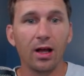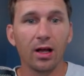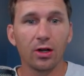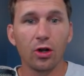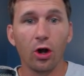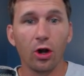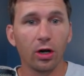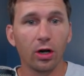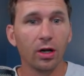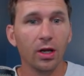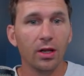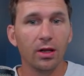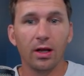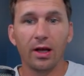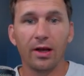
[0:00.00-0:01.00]
car
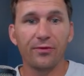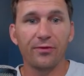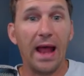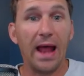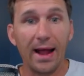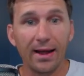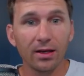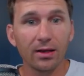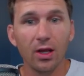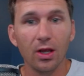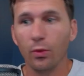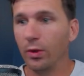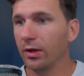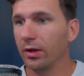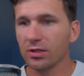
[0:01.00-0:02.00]
fanatic
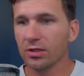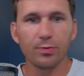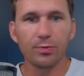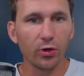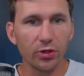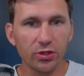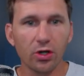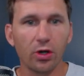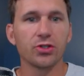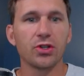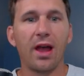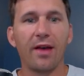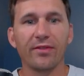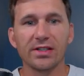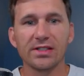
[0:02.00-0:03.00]
with sports cars you
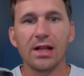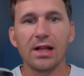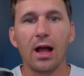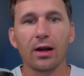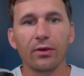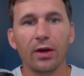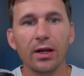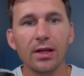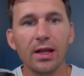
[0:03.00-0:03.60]
have in stock, right?